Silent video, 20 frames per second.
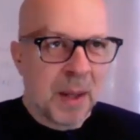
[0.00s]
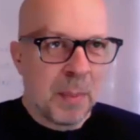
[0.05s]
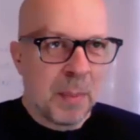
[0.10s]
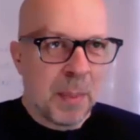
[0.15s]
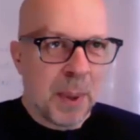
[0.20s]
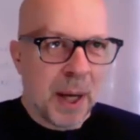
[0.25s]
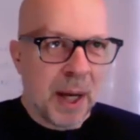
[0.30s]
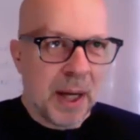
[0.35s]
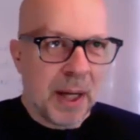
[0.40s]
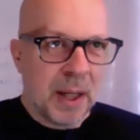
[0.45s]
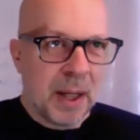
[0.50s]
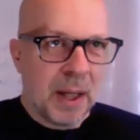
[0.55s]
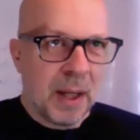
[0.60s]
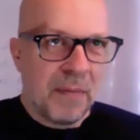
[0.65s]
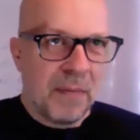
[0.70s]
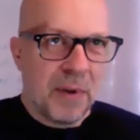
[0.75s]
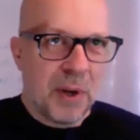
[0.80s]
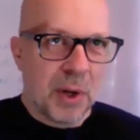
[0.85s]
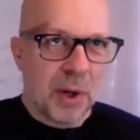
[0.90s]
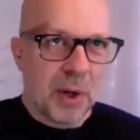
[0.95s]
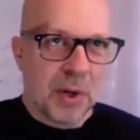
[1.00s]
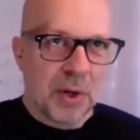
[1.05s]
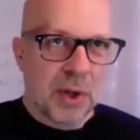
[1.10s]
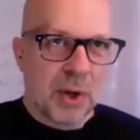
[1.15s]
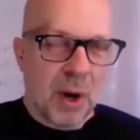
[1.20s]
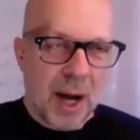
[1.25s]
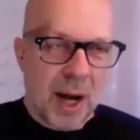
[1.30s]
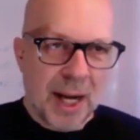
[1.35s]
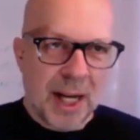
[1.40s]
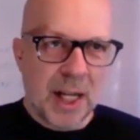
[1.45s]
But if you're
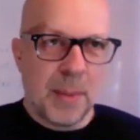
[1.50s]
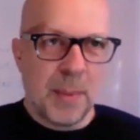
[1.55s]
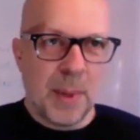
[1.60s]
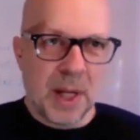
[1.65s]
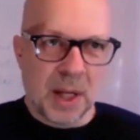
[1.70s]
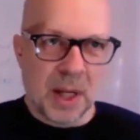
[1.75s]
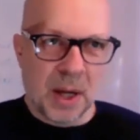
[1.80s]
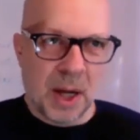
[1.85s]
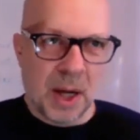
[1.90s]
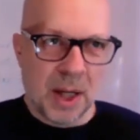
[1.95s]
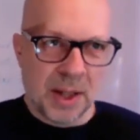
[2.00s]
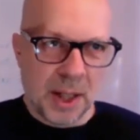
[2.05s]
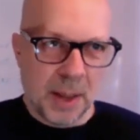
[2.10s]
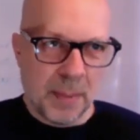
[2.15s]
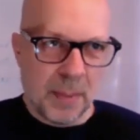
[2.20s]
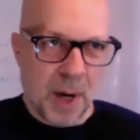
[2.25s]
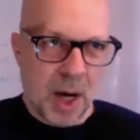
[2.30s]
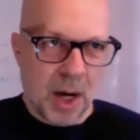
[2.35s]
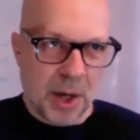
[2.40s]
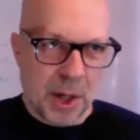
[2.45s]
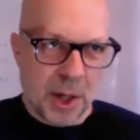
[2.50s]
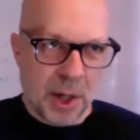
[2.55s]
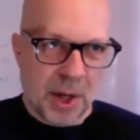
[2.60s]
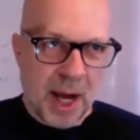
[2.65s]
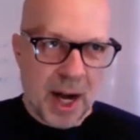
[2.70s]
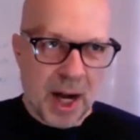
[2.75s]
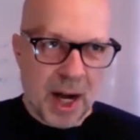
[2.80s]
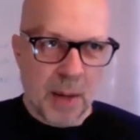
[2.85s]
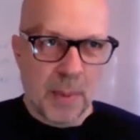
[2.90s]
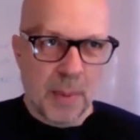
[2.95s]
trying to be a content marketer, you
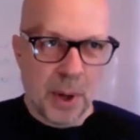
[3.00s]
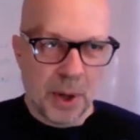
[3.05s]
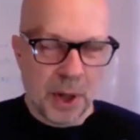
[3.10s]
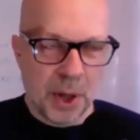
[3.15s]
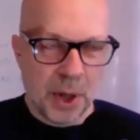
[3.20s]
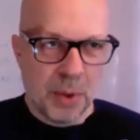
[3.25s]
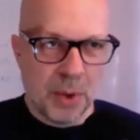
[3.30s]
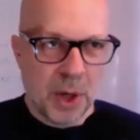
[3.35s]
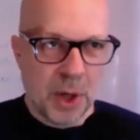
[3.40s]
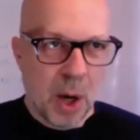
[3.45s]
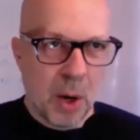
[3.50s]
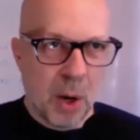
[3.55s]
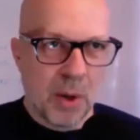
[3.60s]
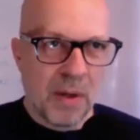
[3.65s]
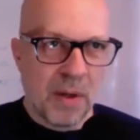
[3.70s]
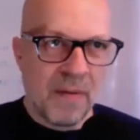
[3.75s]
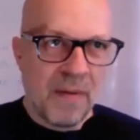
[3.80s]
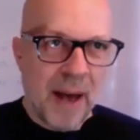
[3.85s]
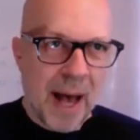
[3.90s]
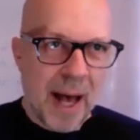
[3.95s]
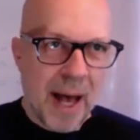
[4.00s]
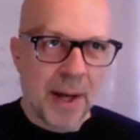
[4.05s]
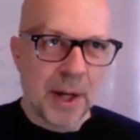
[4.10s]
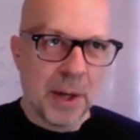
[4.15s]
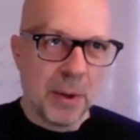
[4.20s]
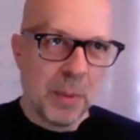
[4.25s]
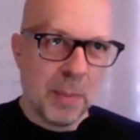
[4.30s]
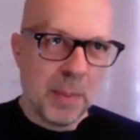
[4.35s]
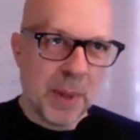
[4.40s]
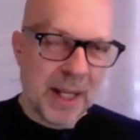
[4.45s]
care about, you know, the
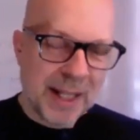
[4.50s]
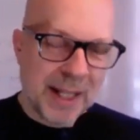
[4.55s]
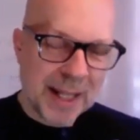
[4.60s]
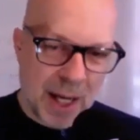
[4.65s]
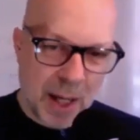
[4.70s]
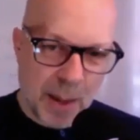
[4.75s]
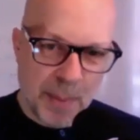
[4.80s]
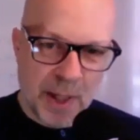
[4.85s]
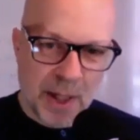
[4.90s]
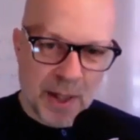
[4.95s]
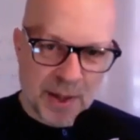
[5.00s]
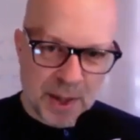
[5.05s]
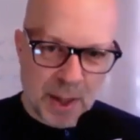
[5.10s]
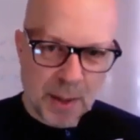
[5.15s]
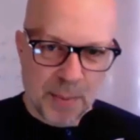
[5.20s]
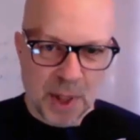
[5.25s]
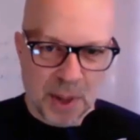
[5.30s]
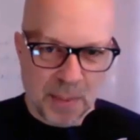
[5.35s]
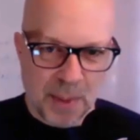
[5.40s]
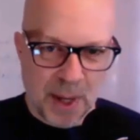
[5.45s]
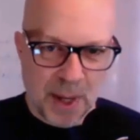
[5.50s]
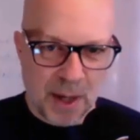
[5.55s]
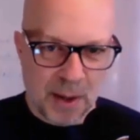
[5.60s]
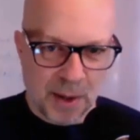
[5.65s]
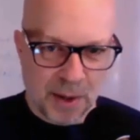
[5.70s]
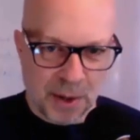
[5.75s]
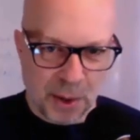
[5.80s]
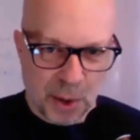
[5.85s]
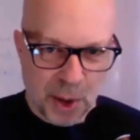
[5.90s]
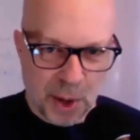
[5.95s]
value in becoming a subject matter
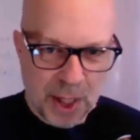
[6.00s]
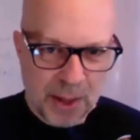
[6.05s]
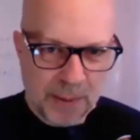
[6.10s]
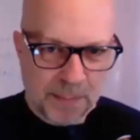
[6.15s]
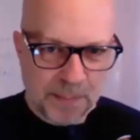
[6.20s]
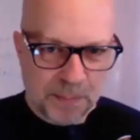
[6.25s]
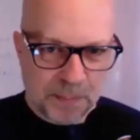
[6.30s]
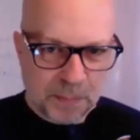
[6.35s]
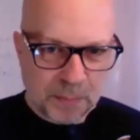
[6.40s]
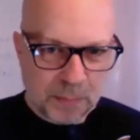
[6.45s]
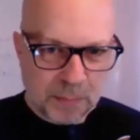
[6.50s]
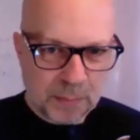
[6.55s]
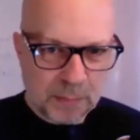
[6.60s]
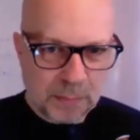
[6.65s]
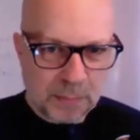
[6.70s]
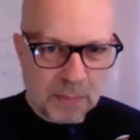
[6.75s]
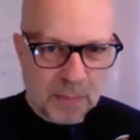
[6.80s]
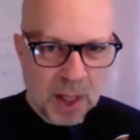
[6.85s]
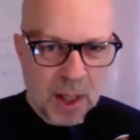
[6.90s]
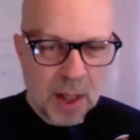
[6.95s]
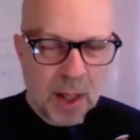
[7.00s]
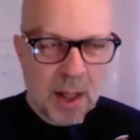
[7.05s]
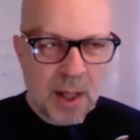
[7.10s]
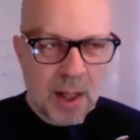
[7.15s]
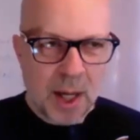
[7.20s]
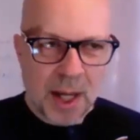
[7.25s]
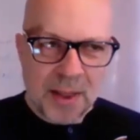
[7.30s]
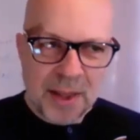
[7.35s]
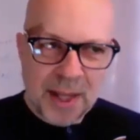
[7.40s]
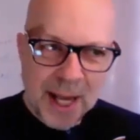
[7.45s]
authority,
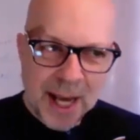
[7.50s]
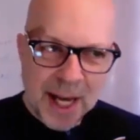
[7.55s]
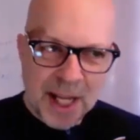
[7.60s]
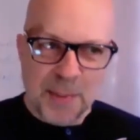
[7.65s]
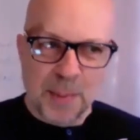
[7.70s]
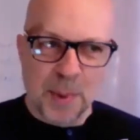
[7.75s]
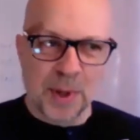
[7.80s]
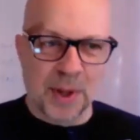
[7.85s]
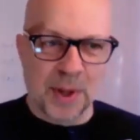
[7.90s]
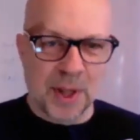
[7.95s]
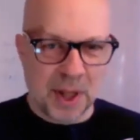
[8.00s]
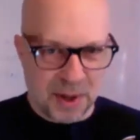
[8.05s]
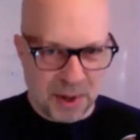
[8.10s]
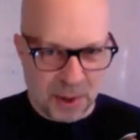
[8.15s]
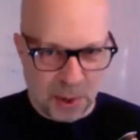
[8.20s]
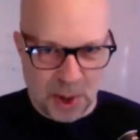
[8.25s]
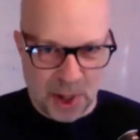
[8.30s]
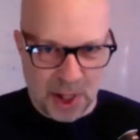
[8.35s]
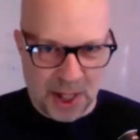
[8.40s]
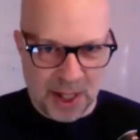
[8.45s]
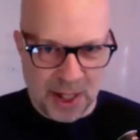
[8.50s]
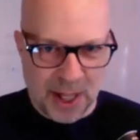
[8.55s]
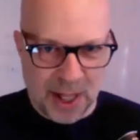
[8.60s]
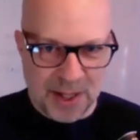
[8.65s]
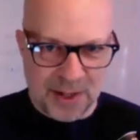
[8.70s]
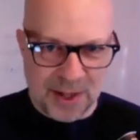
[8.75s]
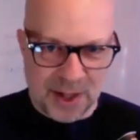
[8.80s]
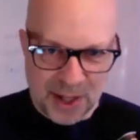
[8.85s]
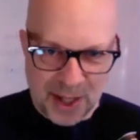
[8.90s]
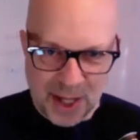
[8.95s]
not the expert, the authority.
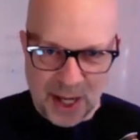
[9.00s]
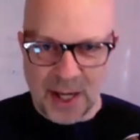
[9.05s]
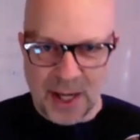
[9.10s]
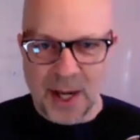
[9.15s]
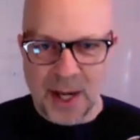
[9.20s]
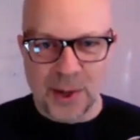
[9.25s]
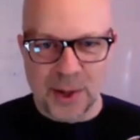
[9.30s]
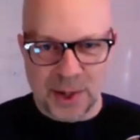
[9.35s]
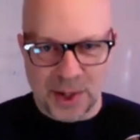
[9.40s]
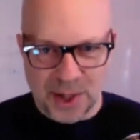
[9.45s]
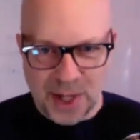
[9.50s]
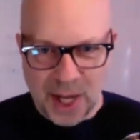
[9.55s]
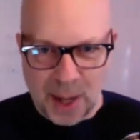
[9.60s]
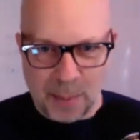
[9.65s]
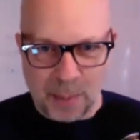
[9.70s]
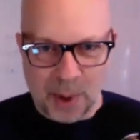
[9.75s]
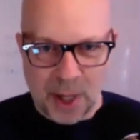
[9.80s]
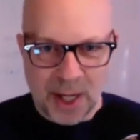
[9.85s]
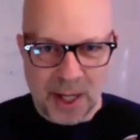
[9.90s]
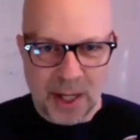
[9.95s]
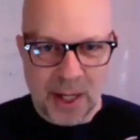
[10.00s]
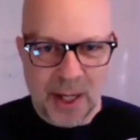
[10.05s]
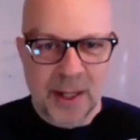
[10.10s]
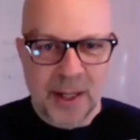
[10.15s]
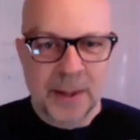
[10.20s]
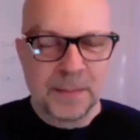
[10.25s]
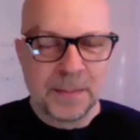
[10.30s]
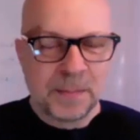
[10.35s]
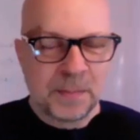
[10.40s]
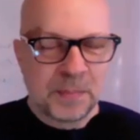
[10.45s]
That's another step, right?
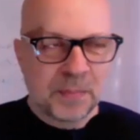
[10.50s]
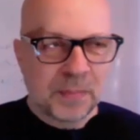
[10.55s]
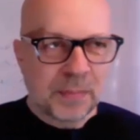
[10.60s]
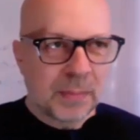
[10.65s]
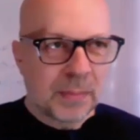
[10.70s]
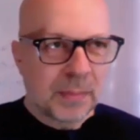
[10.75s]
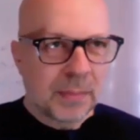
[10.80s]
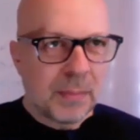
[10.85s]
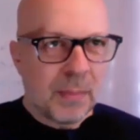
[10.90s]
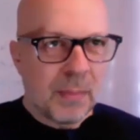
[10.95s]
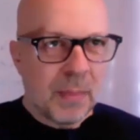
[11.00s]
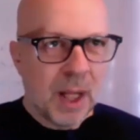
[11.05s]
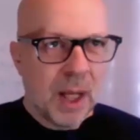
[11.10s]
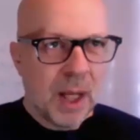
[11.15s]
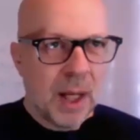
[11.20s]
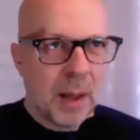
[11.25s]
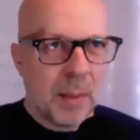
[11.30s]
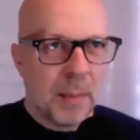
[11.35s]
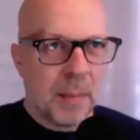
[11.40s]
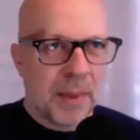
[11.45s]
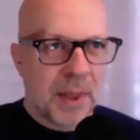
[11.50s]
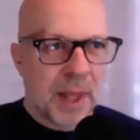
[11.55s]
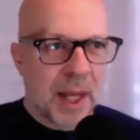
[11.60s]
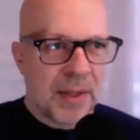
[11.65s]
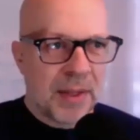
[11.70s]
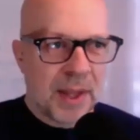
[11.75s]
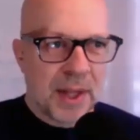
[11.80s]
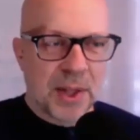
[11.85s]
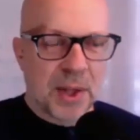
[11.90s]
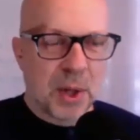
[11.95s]
That
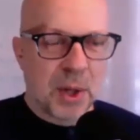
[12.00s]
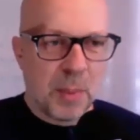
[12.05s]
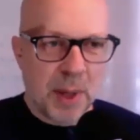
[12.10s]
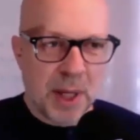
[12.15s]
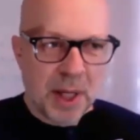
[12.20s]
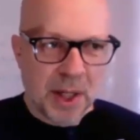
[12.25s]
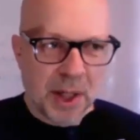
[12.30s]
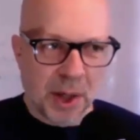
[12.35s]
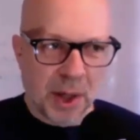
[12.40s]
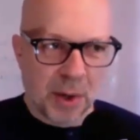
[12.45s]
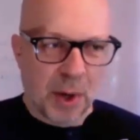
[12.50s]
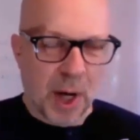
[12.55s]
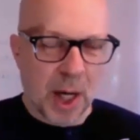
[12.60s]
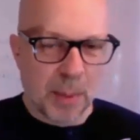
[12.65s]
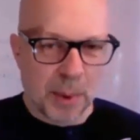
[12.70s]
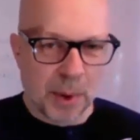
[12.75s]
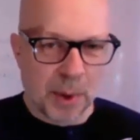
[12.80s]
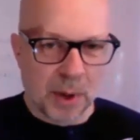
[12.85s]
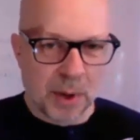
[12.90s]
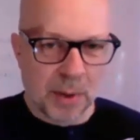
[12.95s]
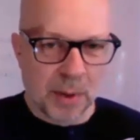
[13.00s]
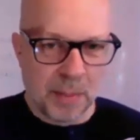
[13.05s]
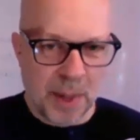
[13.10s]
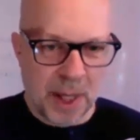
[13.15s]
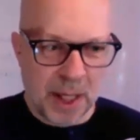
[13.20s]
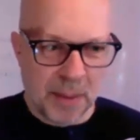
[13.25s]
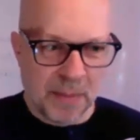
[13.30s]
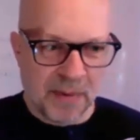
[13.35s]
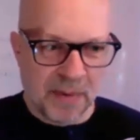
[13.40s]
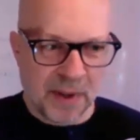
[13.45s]
this could be an incredible
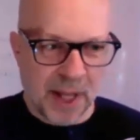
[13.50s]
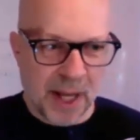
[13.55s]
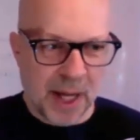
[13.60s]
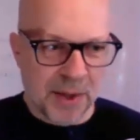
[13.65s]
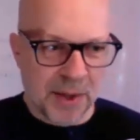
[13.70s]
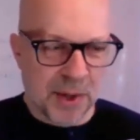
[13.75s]
medium for that.